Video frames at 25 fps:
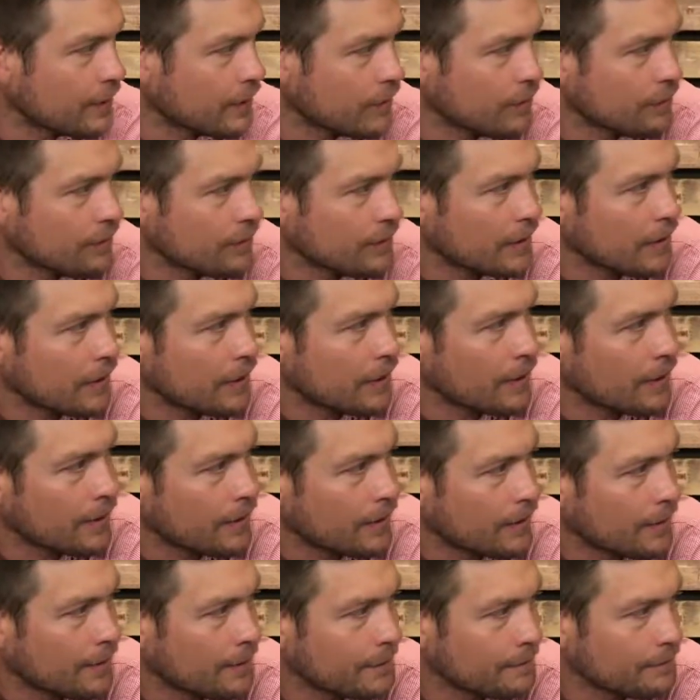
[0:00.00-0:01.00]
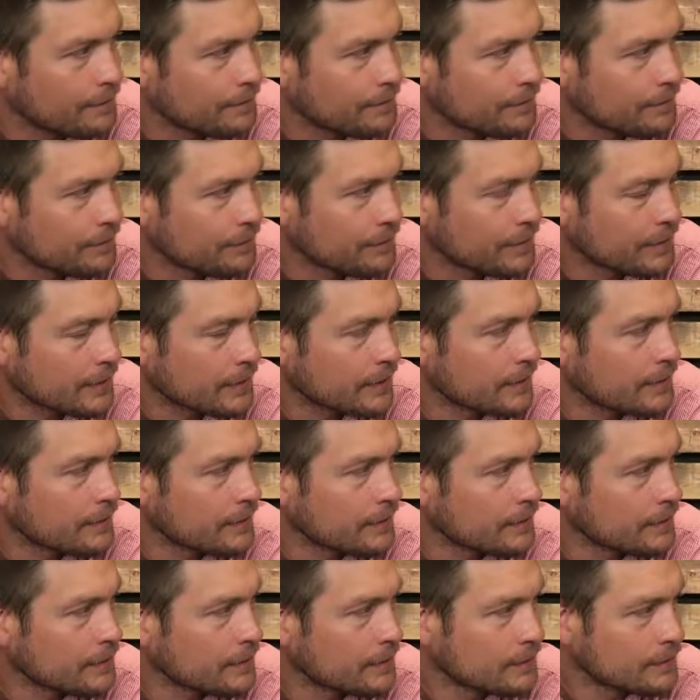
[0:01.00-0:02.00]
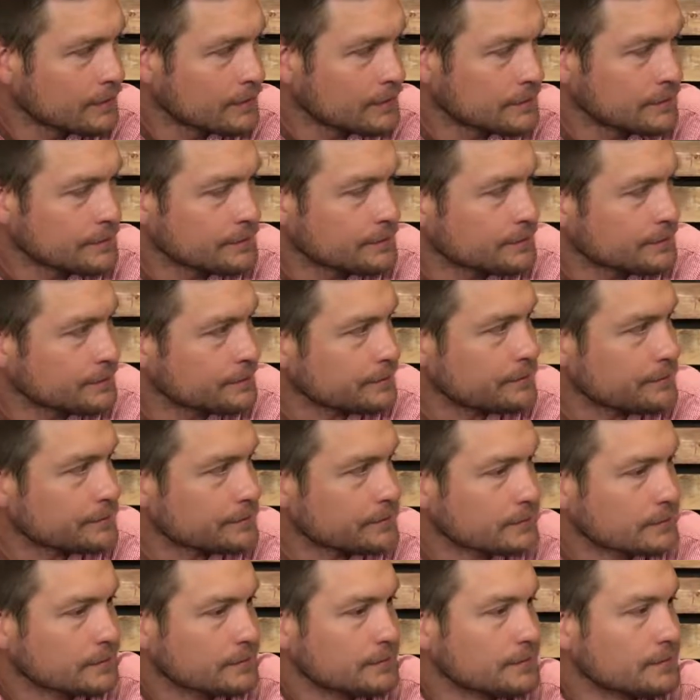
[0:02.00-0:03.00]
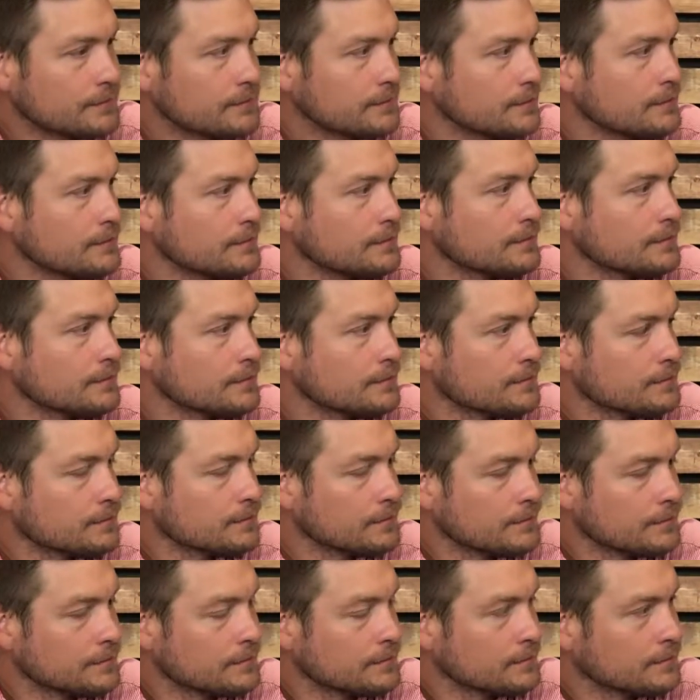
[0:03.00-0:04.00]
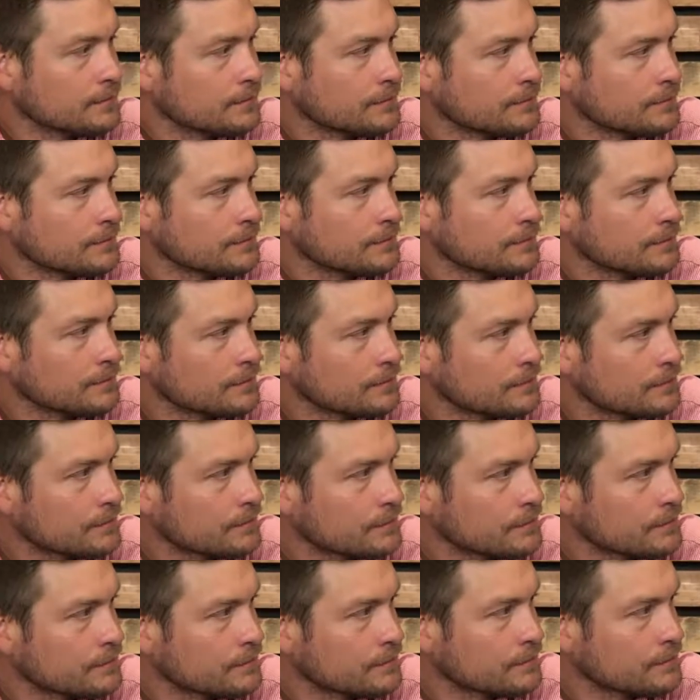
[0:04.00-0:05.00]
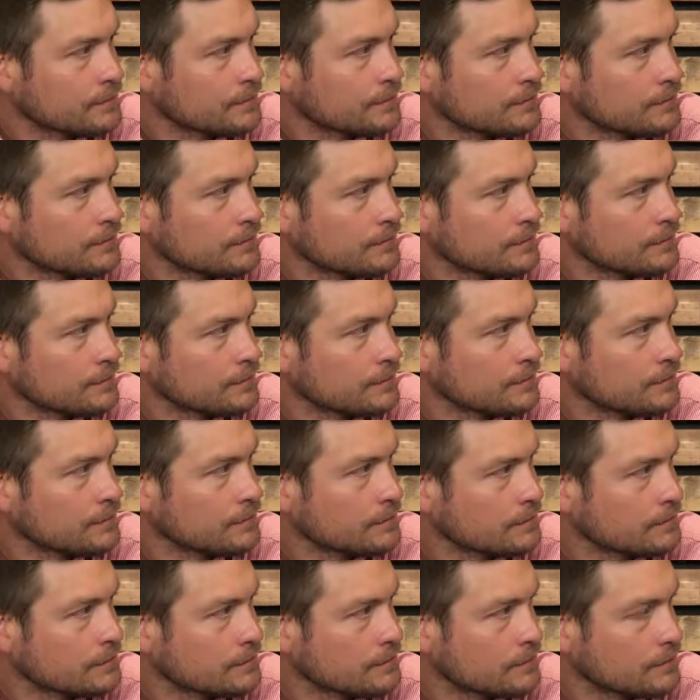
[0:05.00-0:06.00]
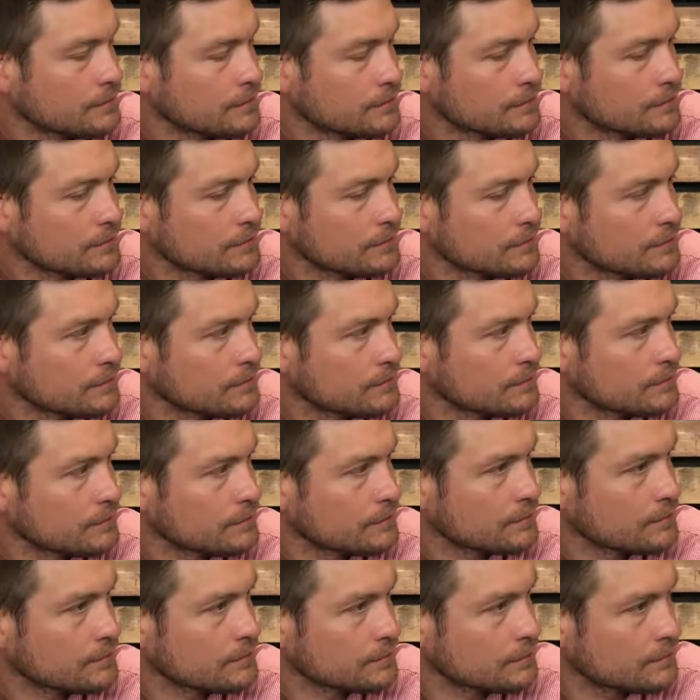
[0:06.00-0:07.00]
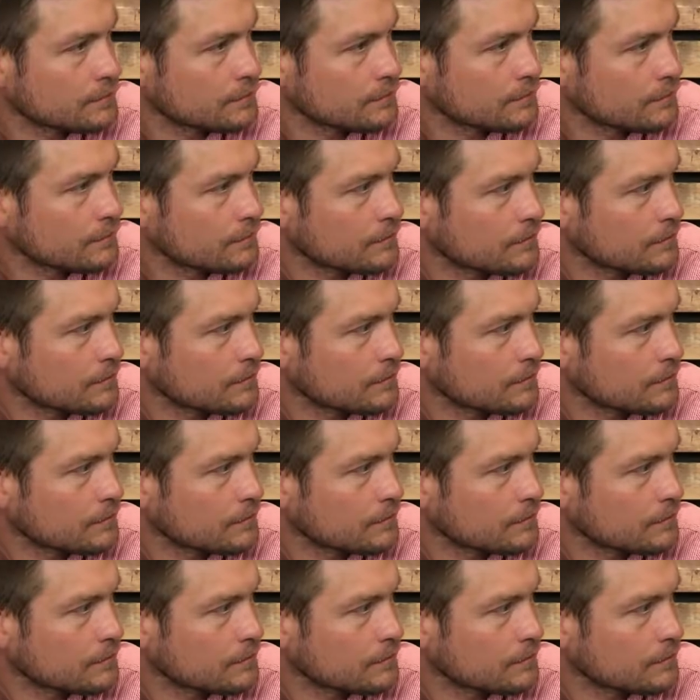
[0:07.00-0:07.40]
[no speech]